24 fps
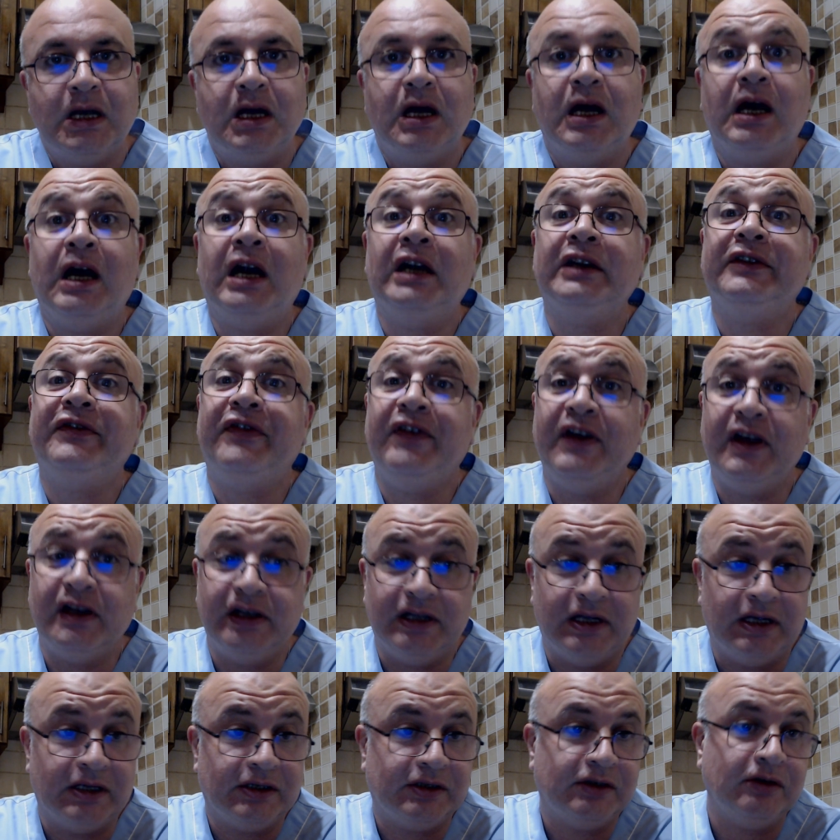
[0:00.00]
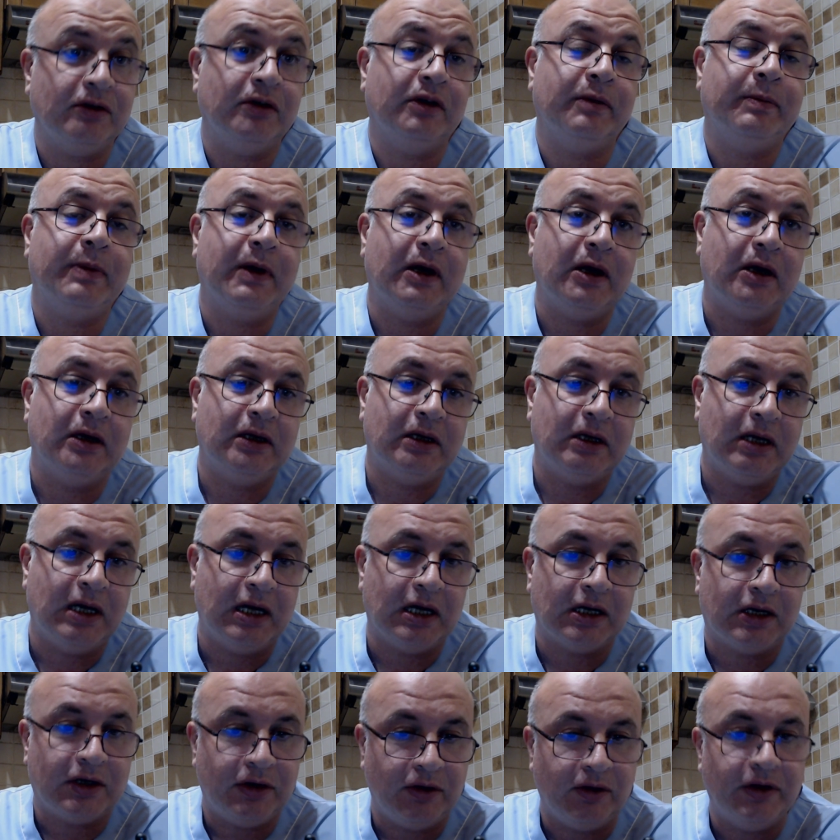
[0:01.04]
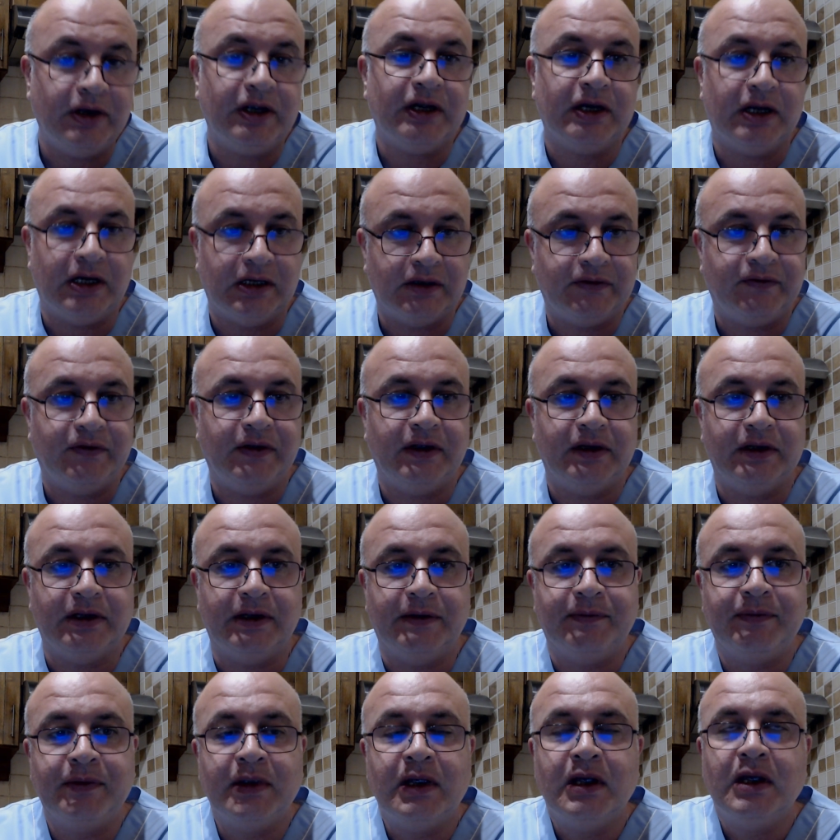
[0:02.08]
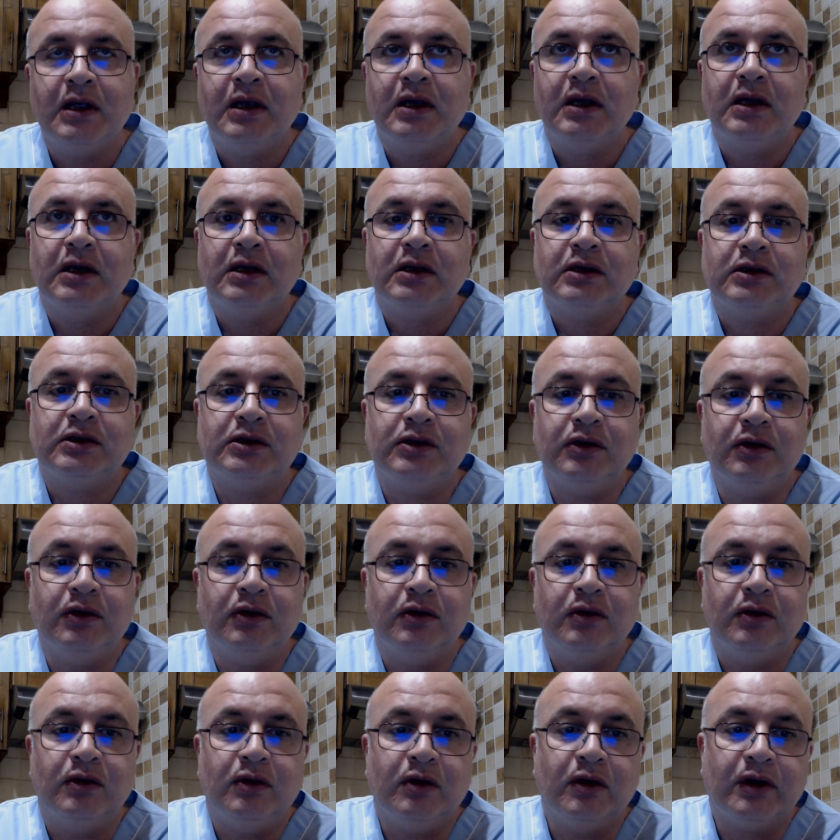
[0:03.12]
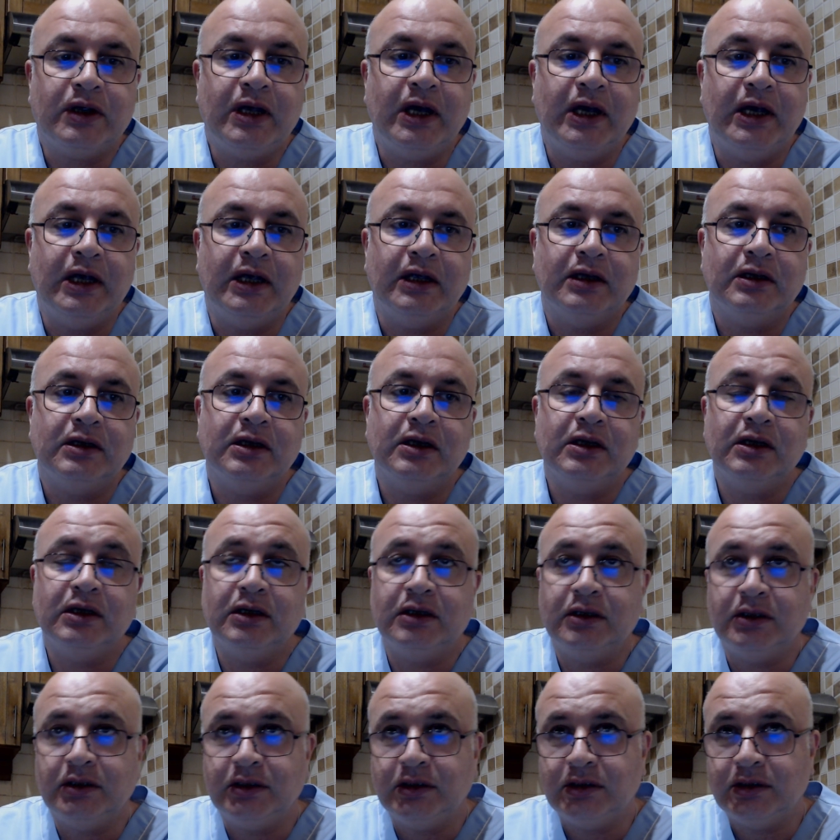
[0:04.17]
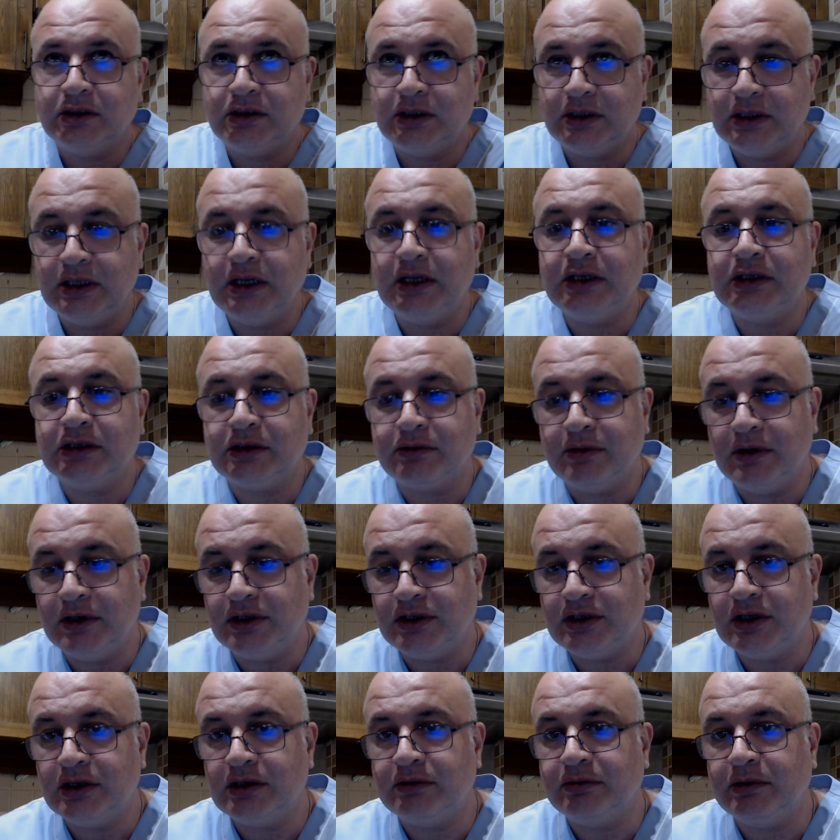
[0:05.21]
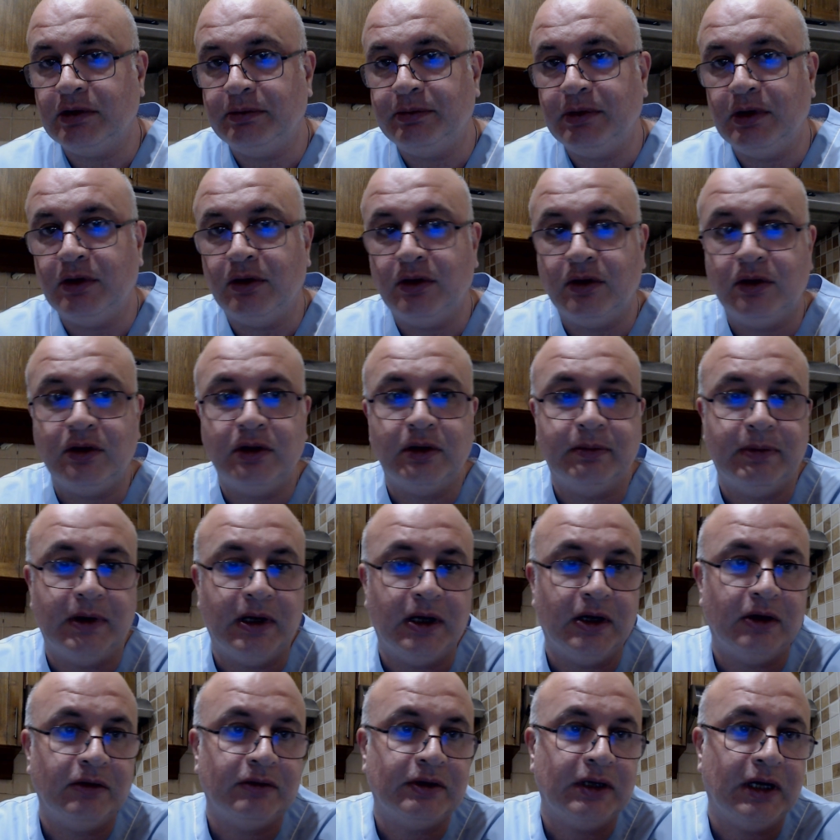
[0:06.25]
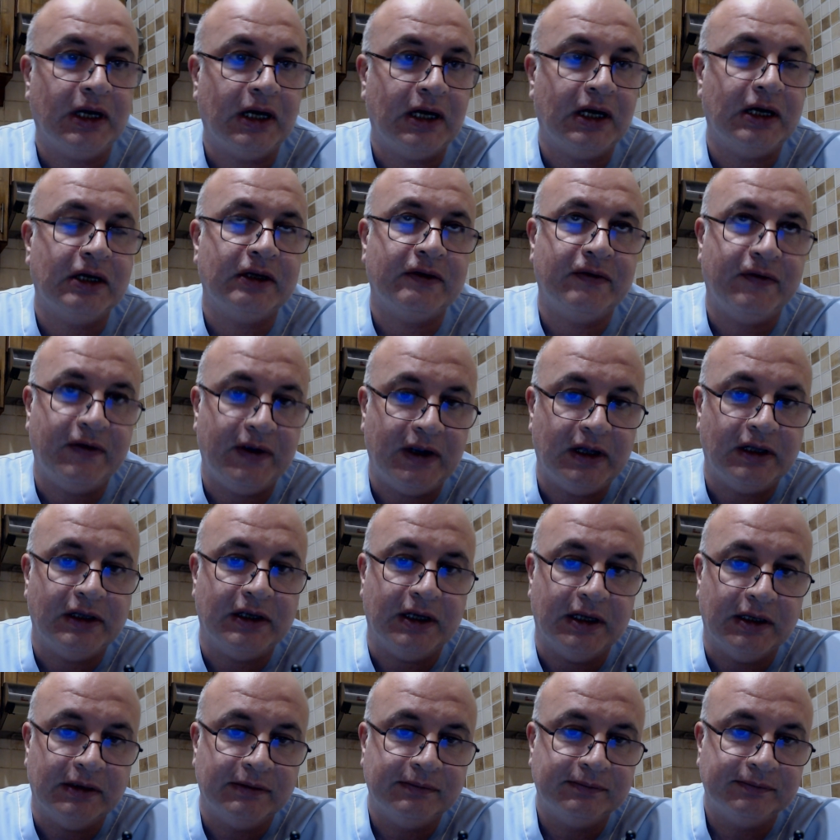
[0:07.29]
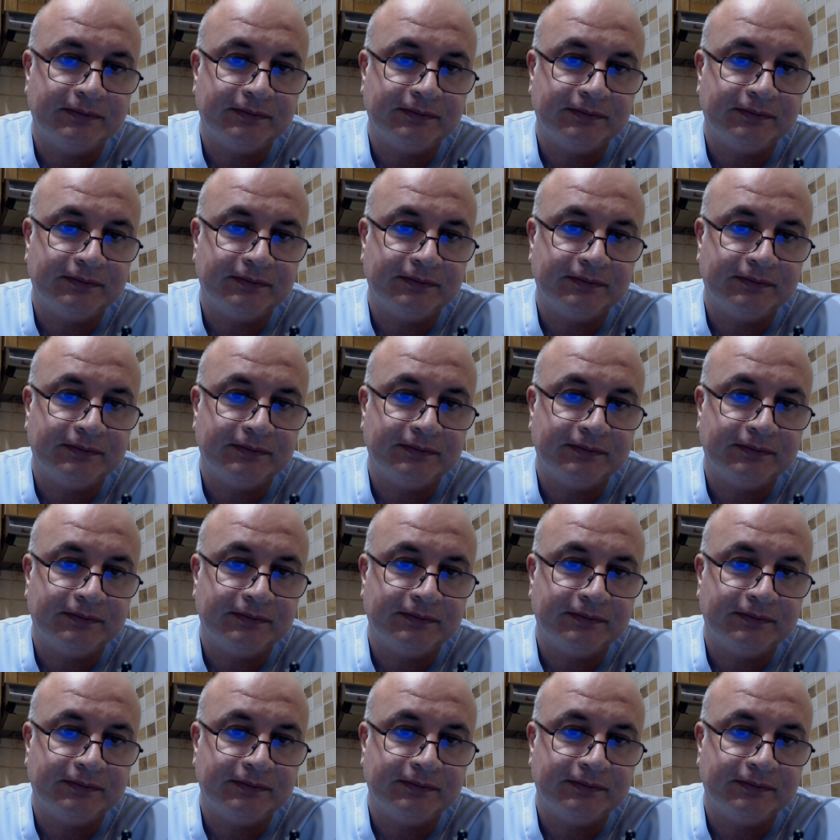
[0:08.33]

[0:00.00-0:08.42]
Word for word: Heart failure, so about ah, chronic heart failure. So, okay, uh, today's questions will be all about heart failure.